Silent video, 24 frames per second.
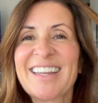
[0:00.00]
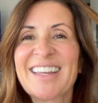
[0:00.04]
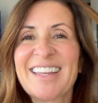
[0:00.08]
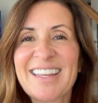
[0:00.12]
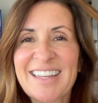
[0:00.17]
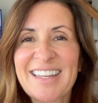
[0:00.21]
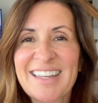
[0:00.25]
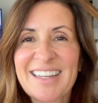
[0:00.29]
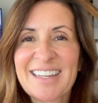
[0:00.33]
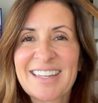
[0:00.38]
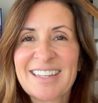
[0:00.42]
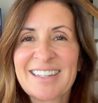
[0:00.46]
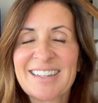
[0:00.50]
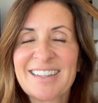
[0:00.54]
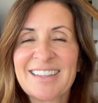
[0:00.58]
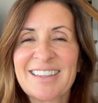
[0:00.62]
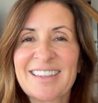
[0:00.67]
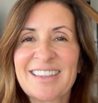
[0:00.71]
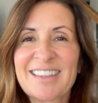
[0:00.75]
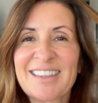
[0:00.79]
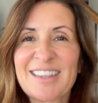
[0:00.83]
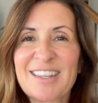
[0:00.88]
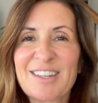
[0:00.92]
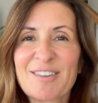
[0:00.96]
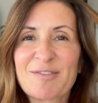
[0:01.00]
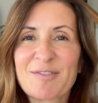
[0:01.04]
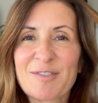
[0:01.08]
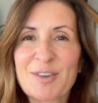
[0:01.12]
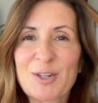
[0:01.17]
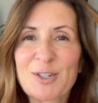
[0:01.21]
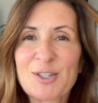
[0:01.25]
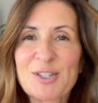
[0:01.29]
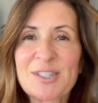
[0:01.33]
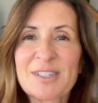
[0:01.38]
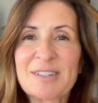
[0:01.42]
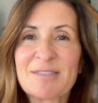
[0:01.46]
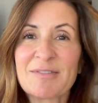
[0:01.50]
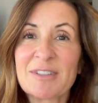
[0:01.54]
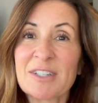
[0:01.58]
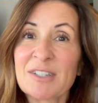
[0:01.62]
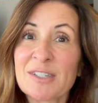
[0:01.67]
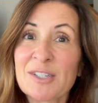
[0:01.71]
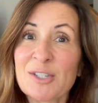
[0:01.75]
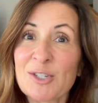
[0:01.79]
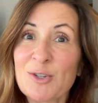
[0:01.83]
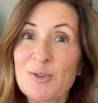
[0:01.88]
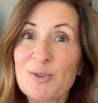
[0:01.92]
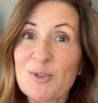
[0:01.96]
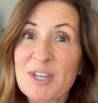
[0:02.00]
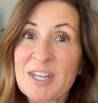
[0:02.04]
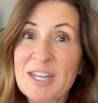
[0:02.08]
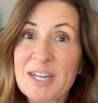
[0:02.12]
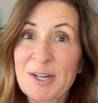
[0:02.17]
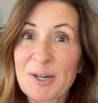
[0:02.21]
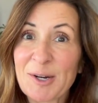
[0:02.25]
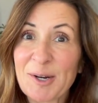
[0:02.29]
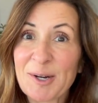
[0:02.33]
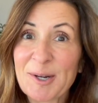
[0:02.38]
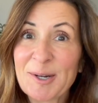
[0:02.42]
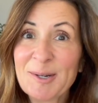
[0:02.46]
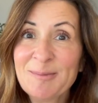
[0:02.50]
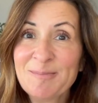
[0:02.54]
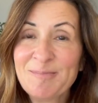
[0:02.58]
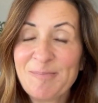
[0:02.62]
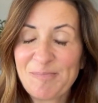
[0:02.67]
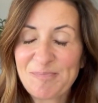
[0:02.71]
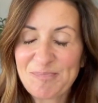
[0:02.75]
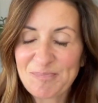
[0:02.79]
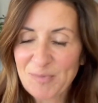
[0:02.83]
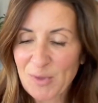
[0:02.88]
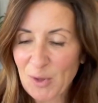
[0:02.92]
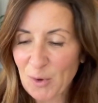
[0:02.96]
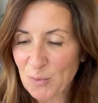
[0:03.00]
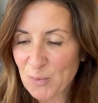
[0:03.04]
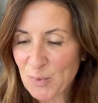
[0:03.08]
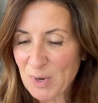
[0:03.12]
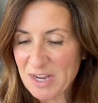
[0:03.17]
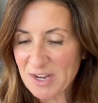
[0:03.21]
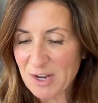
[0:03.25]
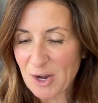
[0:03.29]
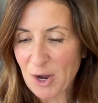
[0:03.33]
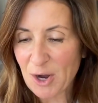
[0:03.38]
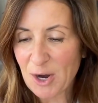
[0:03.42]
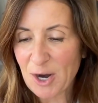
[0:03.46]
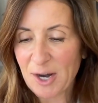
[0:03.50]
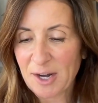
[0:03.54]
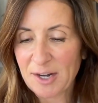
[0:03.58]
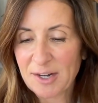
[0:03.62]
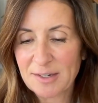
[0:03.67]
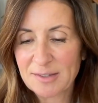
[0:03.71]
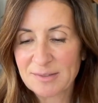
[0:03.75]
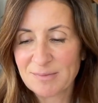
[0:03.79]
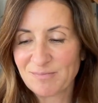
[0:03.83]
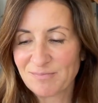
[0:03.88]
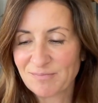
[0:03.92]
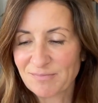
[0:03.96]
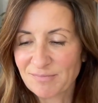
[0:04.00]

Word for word: In the first of this new year, we are